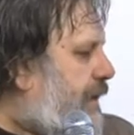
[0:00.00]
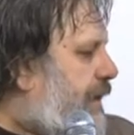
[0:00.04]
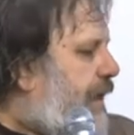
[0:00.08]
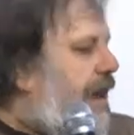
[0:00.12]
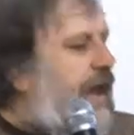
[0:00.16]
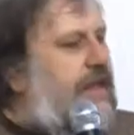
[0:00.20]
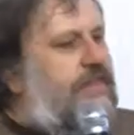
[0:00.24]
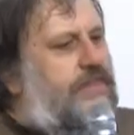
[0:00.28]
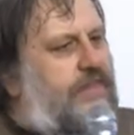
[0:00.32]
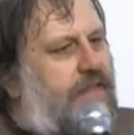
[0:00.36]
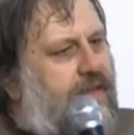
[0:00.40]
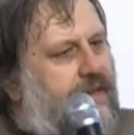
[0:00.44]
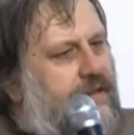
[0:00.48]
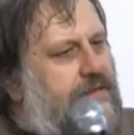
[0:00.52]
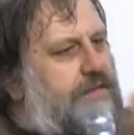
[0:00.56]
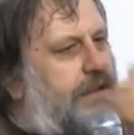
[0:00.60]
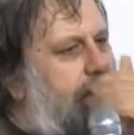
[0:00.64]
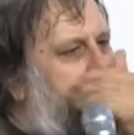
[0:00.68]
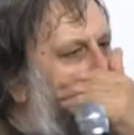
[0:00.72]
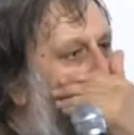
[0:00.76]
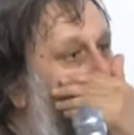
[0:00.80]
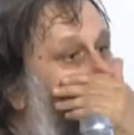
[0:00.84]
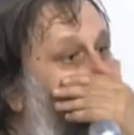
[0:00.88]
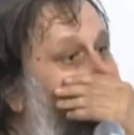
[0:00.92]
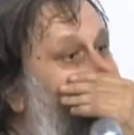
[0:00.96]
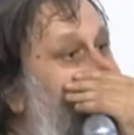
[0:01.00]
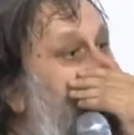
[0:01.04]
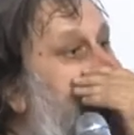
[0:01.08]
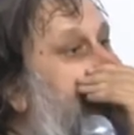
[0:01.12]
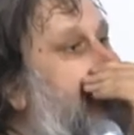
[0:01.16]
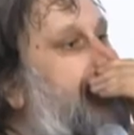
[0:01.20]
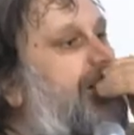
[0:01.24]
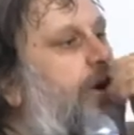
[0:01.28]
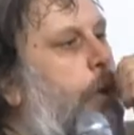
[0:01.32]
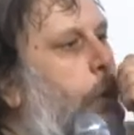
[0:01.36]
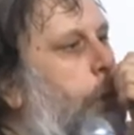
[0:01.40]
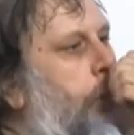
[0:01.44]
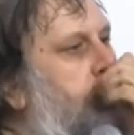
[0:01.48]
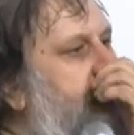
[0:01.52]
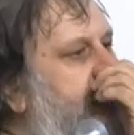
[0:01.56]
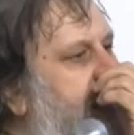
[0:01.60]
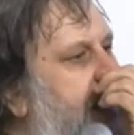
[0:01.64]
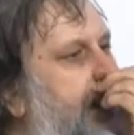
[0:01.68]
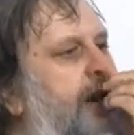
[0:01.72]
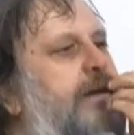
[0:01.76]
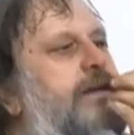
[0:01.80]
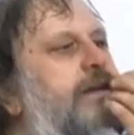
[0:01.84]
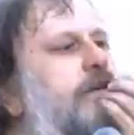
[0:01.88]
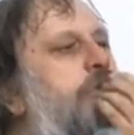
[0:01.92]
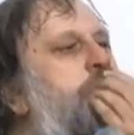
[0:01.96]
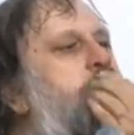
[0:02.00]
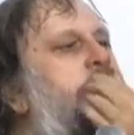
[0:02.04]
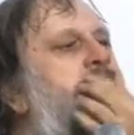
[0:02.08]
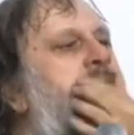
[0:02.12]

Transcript: I think that on the contrary,